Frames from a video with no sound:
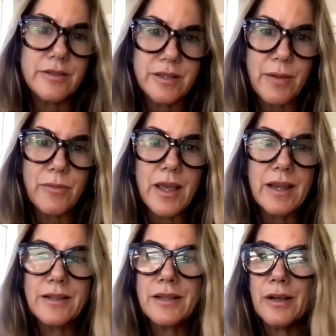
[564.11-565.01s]
It's the same
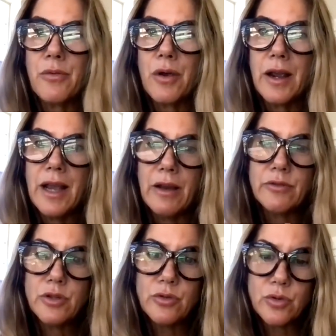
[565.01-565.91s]
thing. It's like where I have two